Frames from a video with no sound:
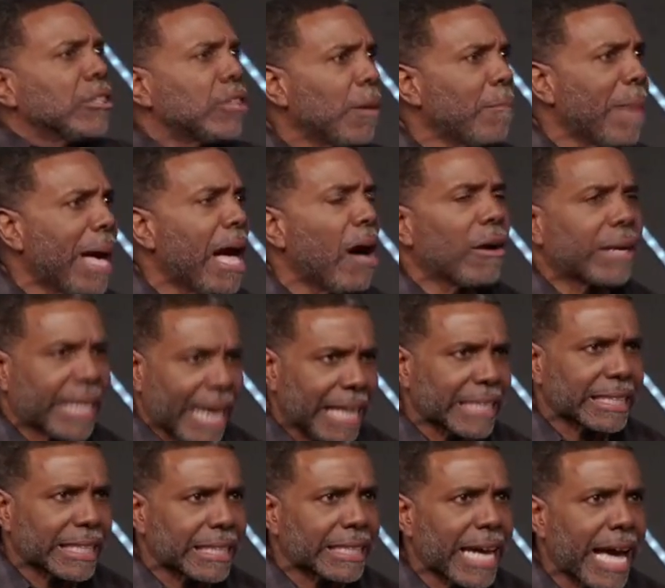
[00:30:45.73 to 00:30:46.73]
to
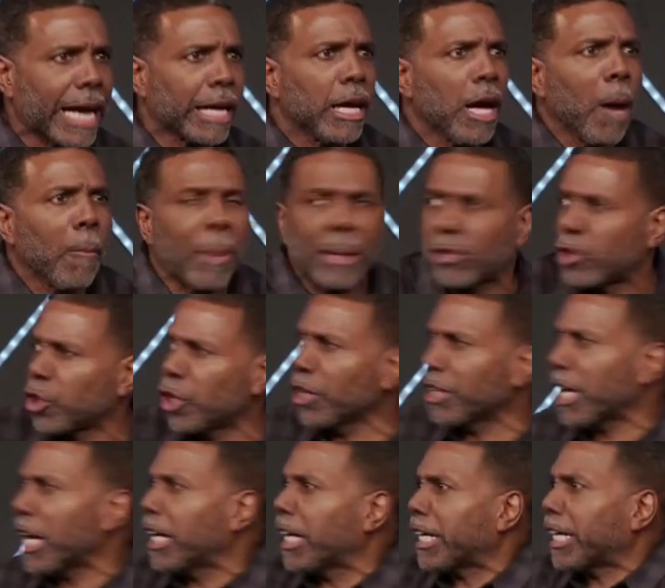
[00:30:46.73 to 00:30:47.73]
Melchizedek, but
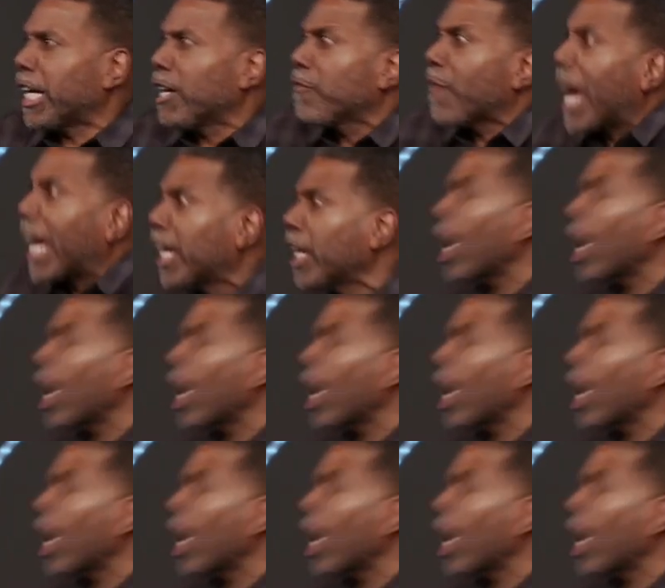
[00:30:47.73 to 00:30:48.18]
you're going to give out